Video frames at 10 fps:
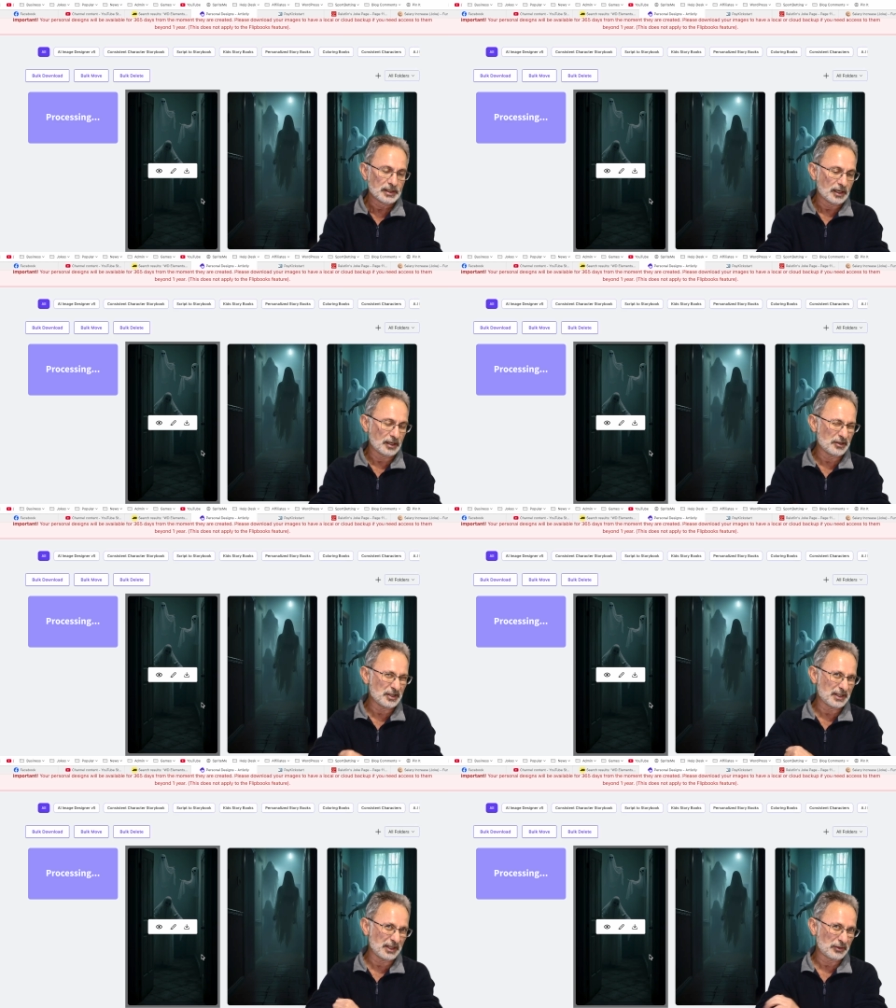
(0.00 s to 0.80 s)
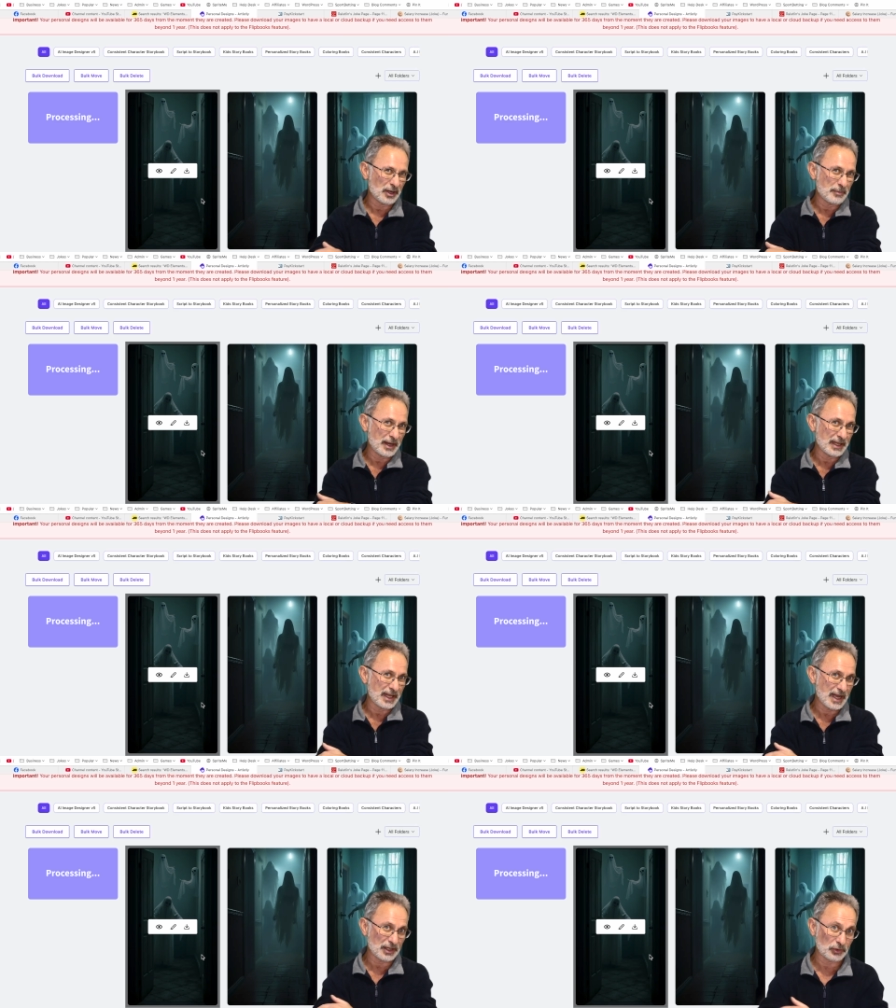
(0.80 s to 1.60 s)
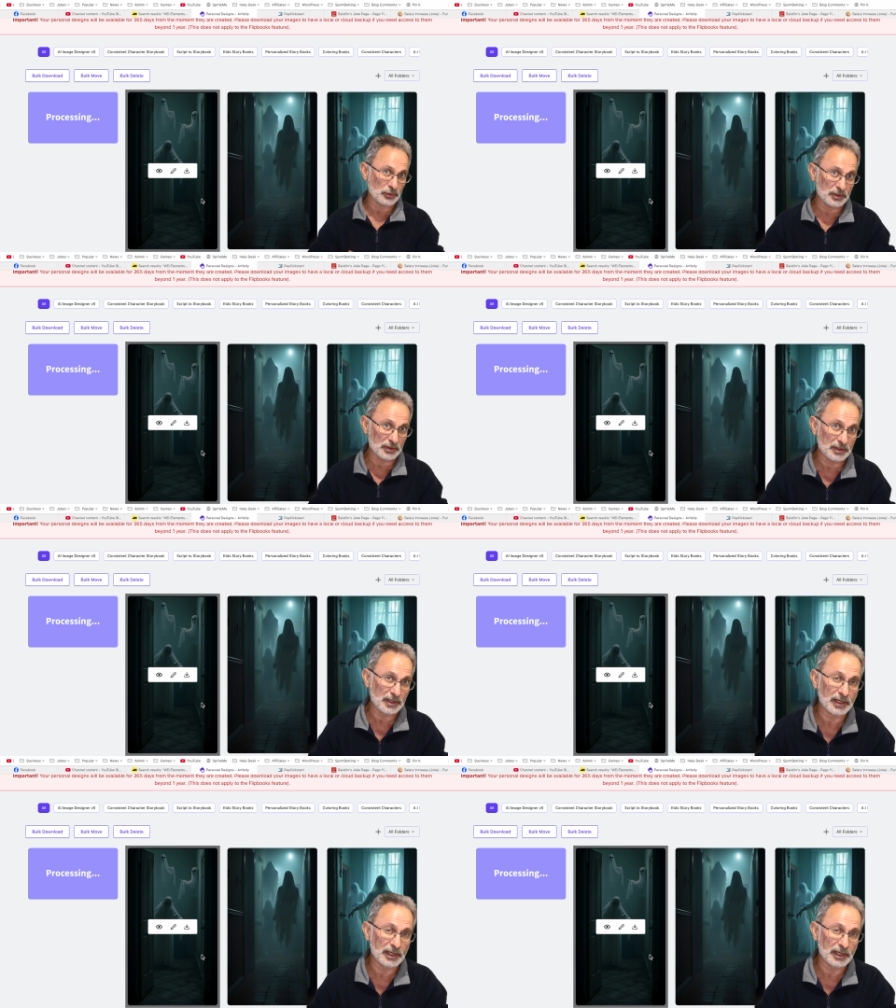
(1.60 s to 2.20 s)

I usually try and make the cartoon